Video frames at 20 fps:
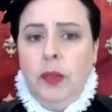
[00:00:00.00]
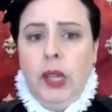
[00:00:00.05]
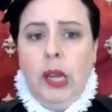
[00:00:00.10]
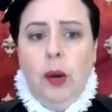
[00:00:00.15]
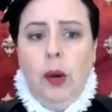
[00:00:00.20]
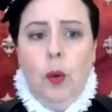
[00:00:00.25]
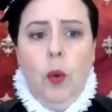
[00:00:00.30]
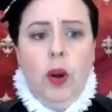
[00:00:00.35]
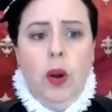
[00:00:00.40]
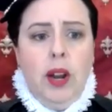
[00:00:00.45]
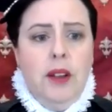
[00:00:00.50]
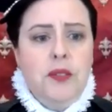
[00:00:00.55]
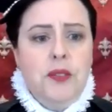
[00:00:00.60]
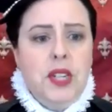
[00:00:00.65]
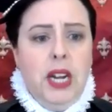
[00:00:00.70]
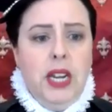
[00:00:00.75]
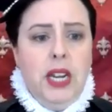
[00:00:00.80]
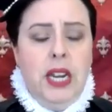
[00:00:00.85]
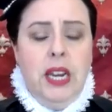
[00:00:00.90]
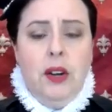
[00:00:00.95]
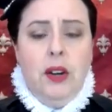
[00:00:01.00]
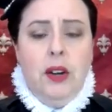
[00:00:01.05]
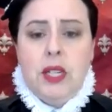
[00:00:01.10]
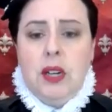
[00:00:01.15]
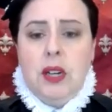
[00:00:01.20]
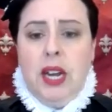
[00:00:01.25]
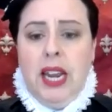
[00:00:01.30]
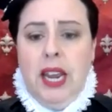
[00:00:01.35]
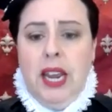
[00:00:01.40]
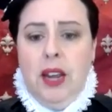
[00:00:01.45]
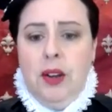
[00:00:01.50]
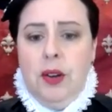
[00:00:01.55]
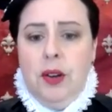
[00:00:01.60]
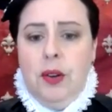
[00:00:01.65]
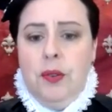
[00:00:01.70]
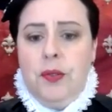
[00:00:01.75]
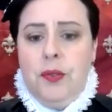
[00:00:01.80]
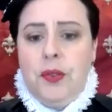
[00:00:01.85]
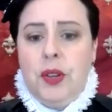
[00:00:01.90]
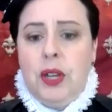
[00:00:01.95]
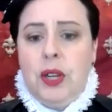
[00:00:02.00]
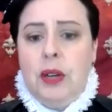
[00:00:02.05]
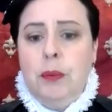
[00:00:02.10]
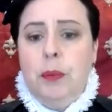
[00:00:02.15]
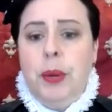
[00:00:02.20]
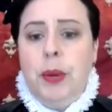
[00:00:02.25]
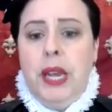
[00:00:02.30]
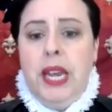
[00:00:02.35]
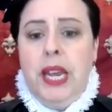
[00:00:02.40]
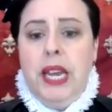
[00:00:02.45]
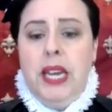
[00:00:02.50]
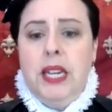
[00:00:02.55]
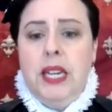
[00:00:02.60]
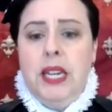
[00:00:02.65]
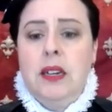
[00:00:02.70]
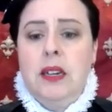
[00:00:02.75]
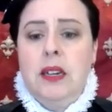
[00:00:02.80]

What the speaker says: what I've done here is I have compared